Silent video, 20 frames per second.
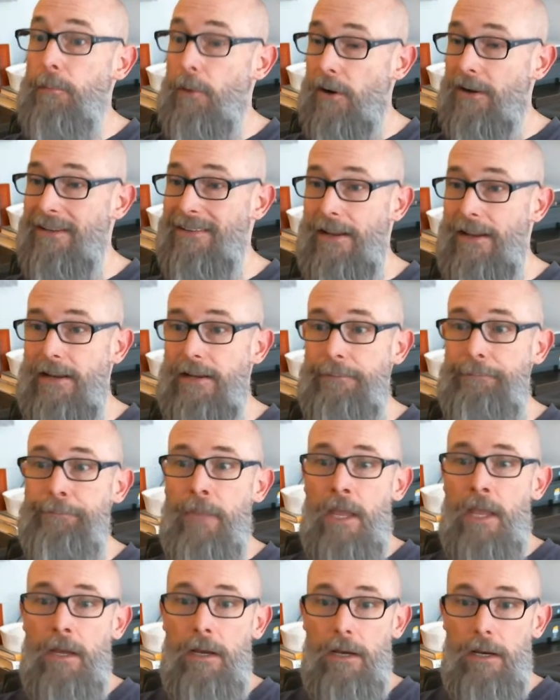market data.
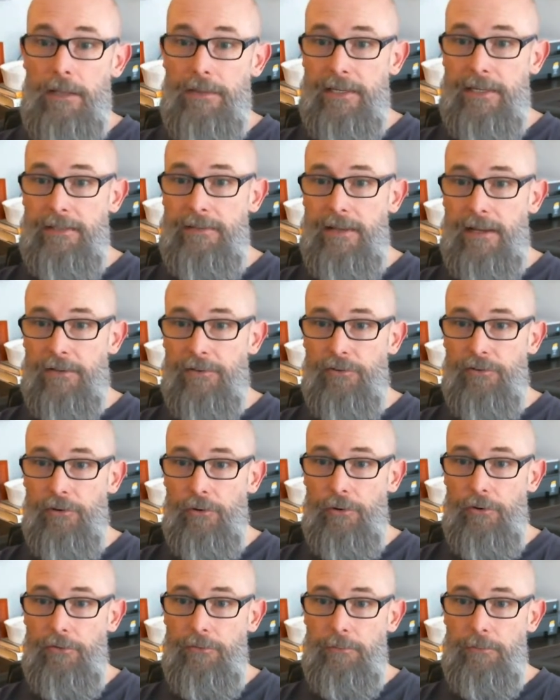The index
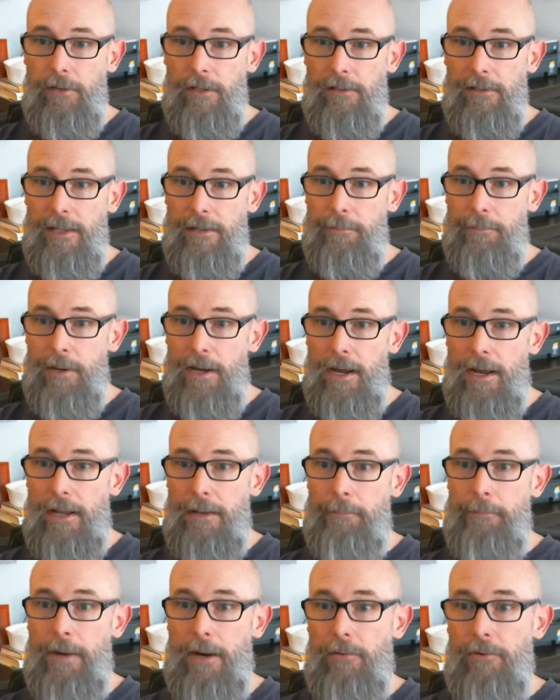surged, led
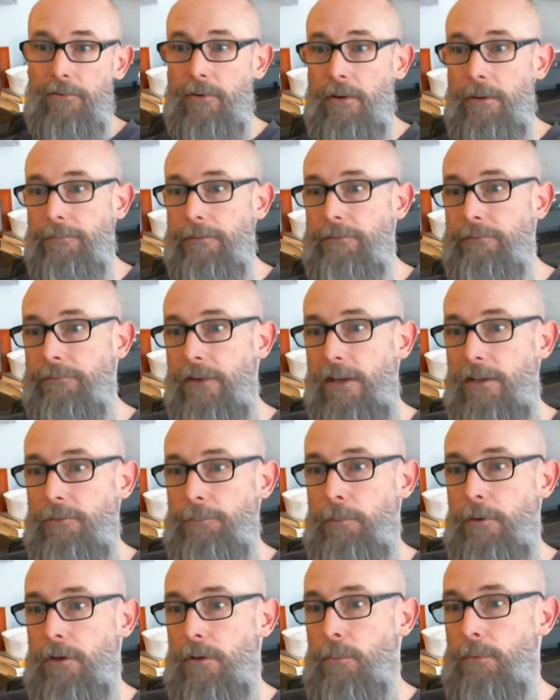by Microsoft and
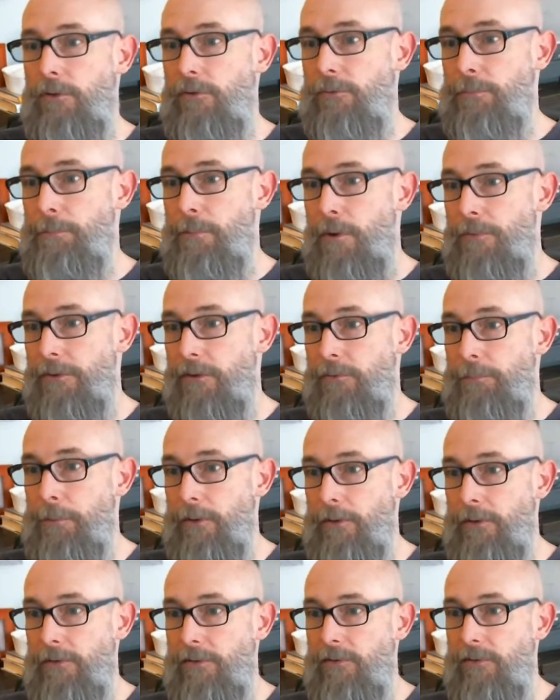Facebook, which both
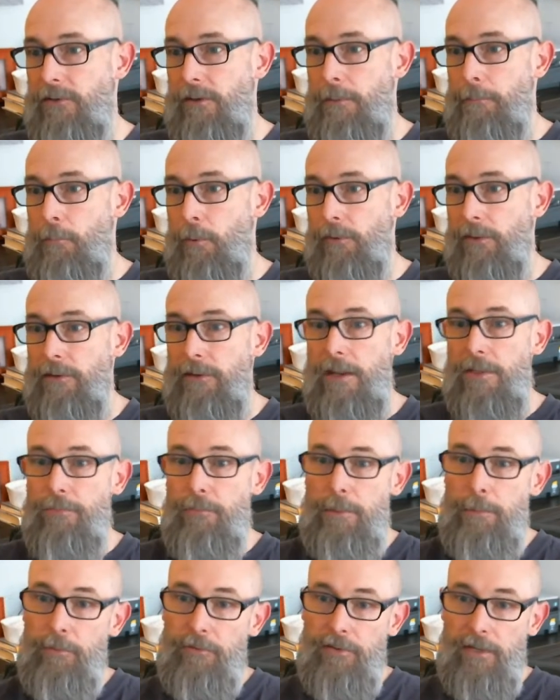experienced more than a
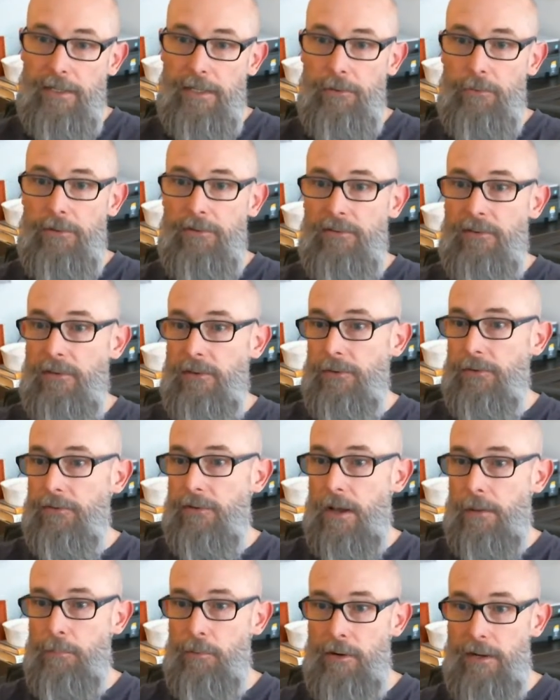3% increase in their
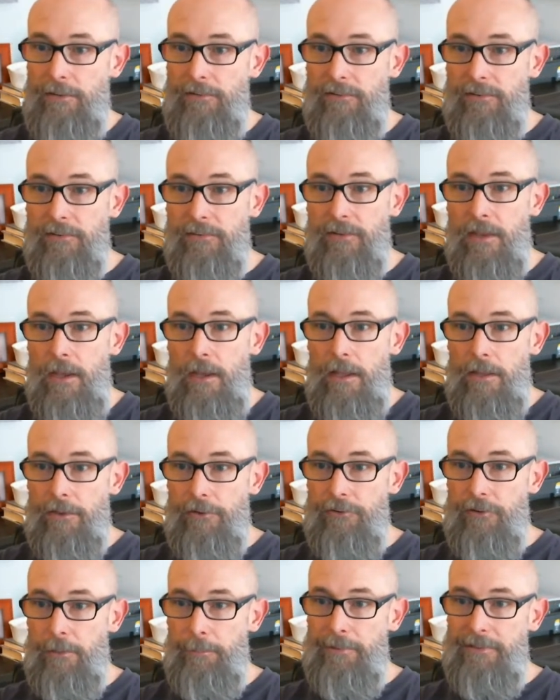stock prices.
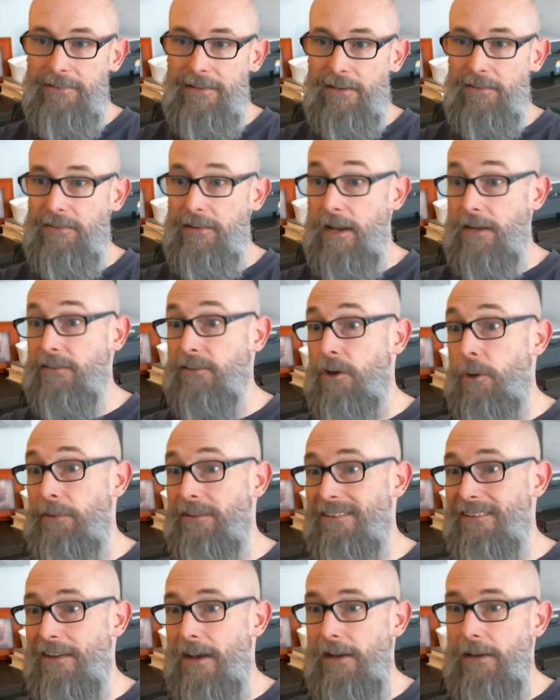The jump in tech stocks
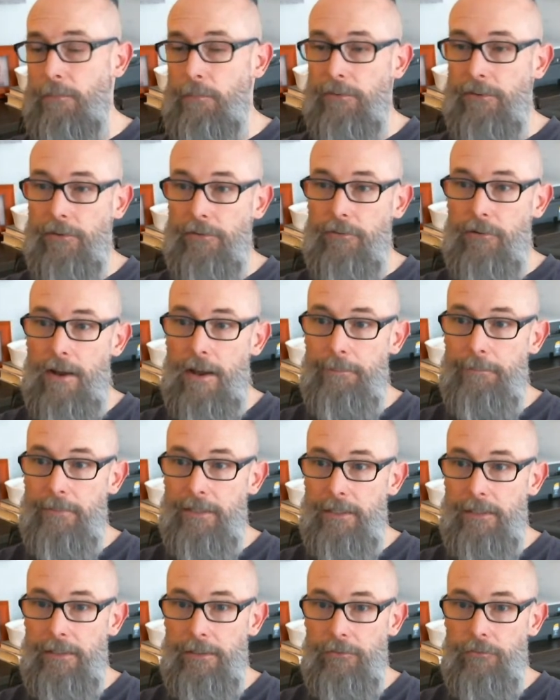coincided with the
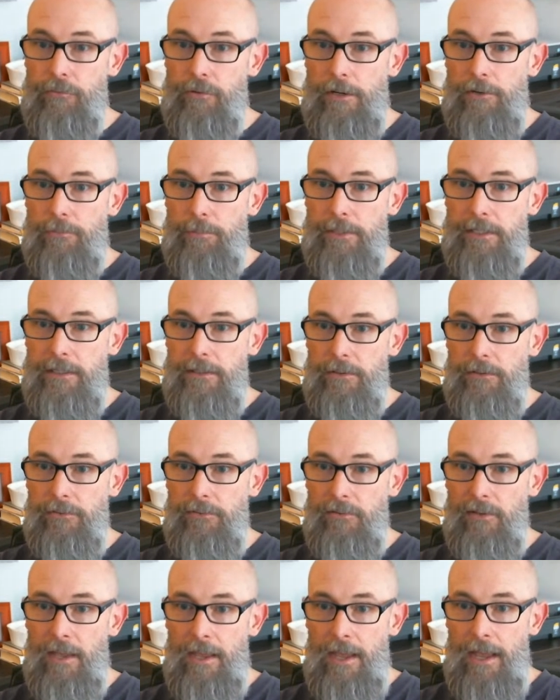drop in Treasury
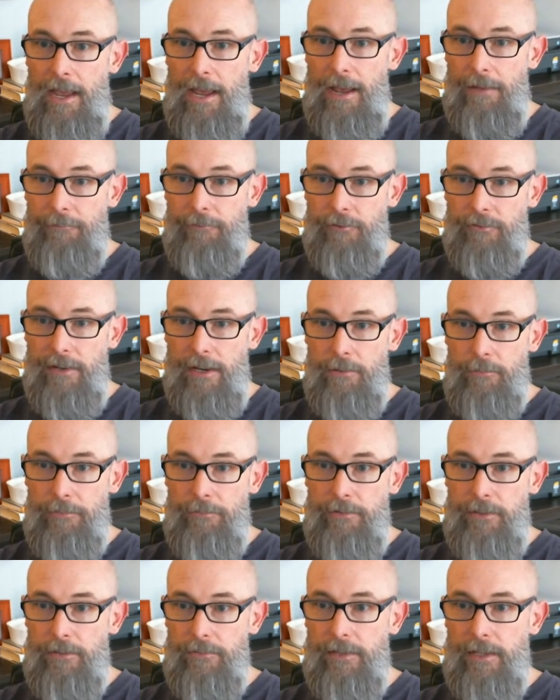yields after data
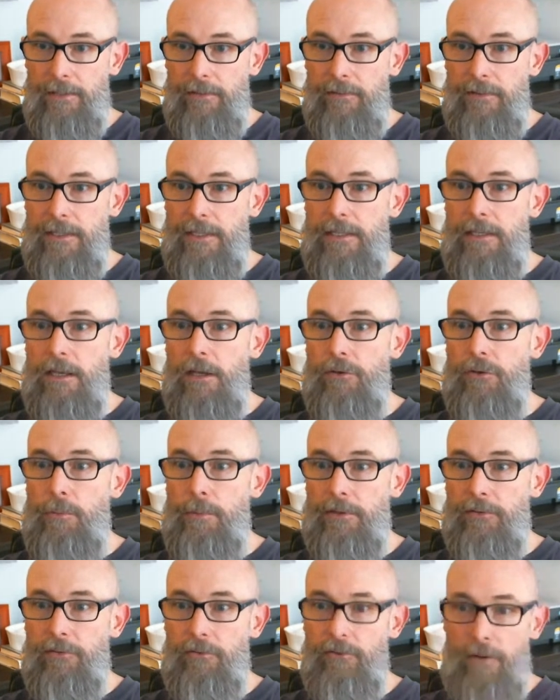revealed that the
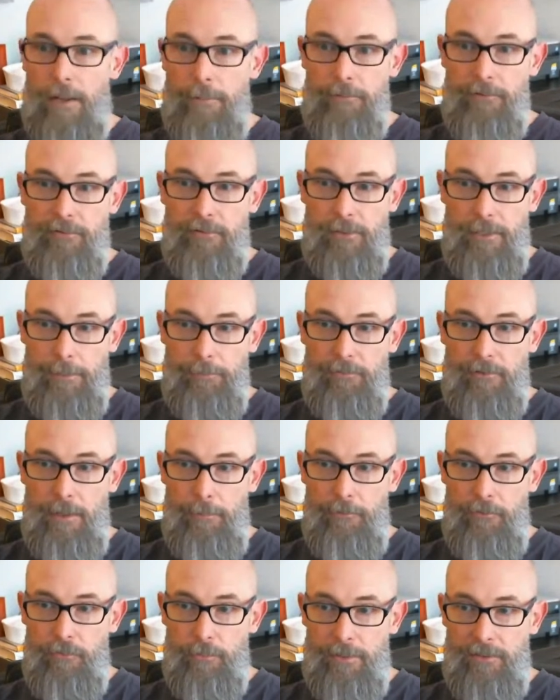U.S. jobless claims
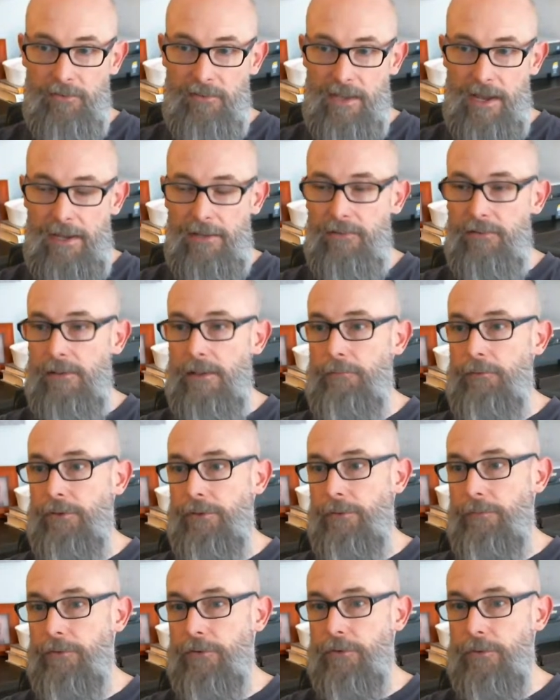numbers reached the highest level
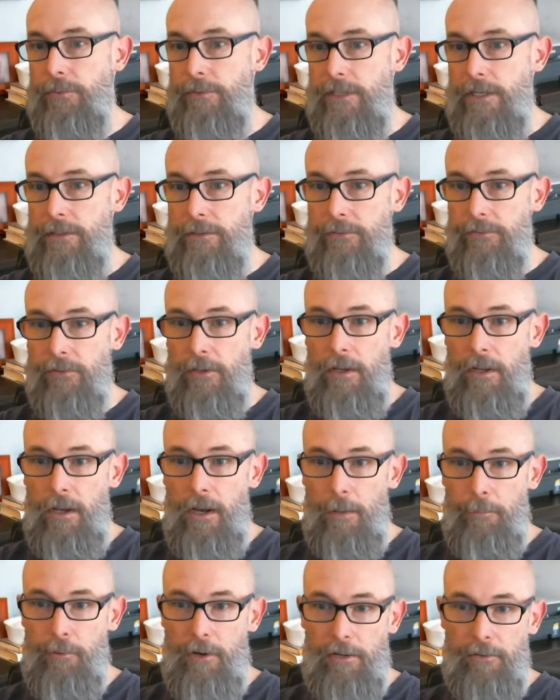in over 2 years.
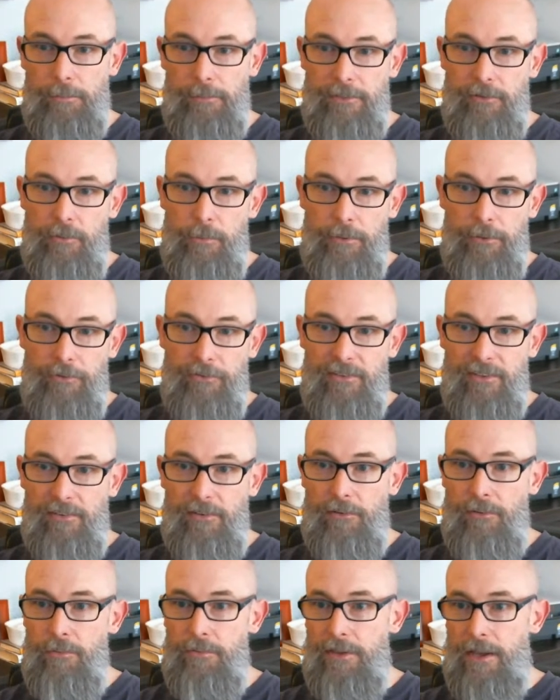Approximately
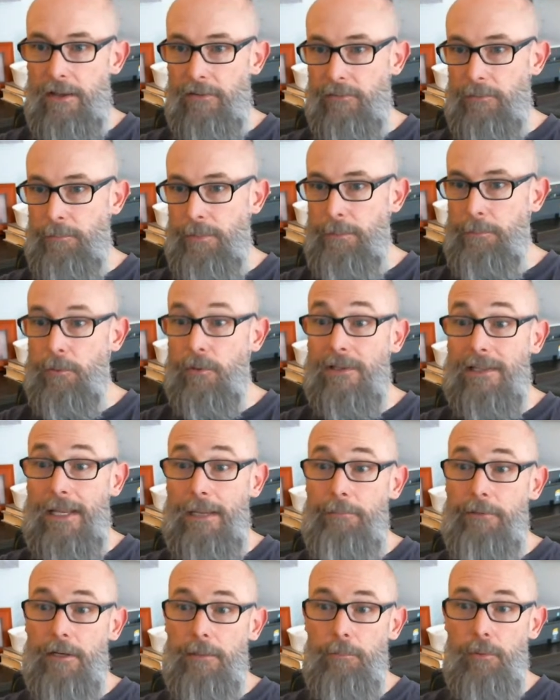262,000 people
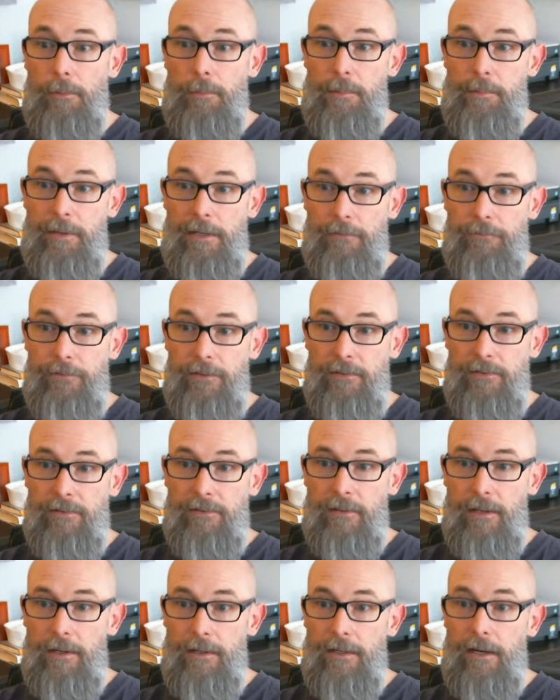claimed
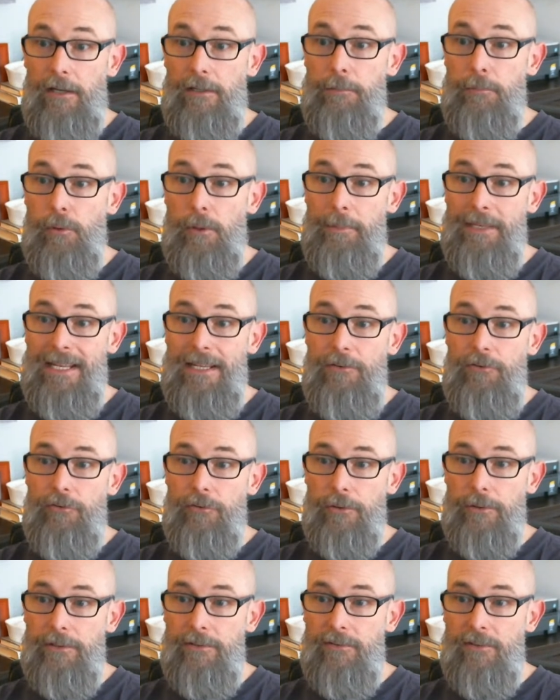unemployment
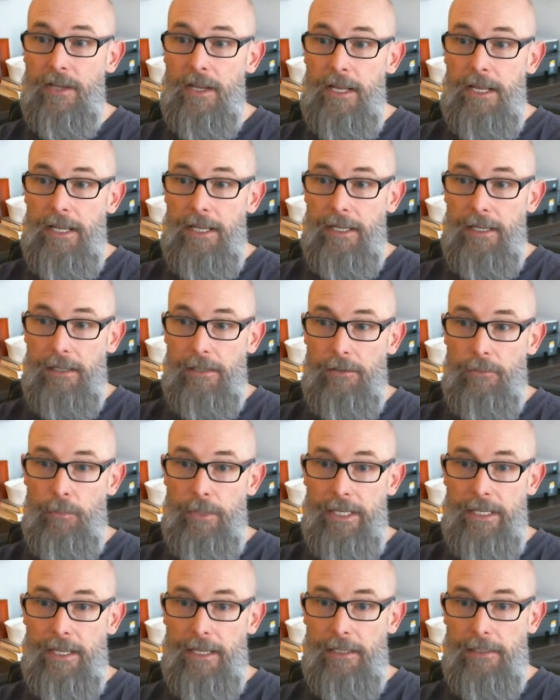insurance in the
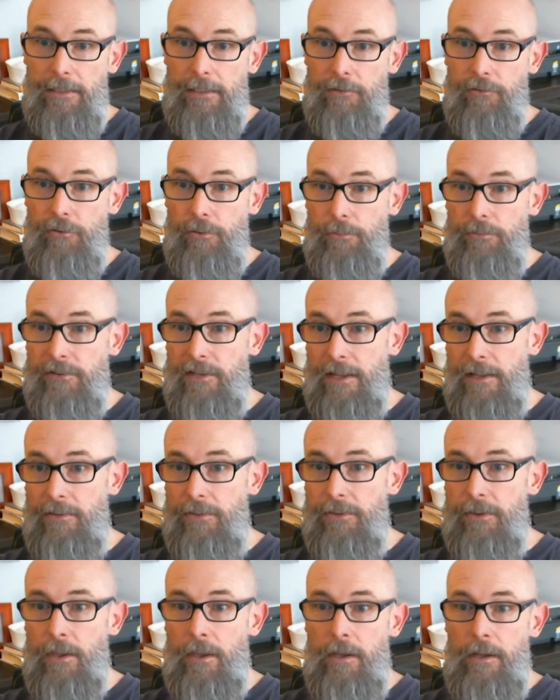week ending June
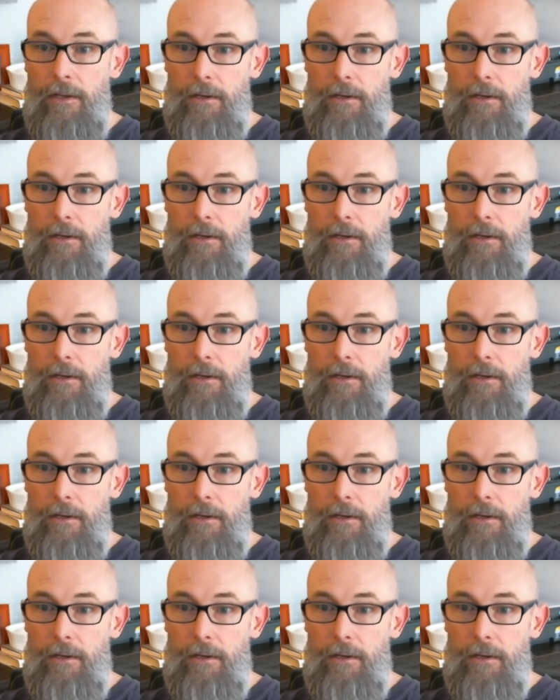10th.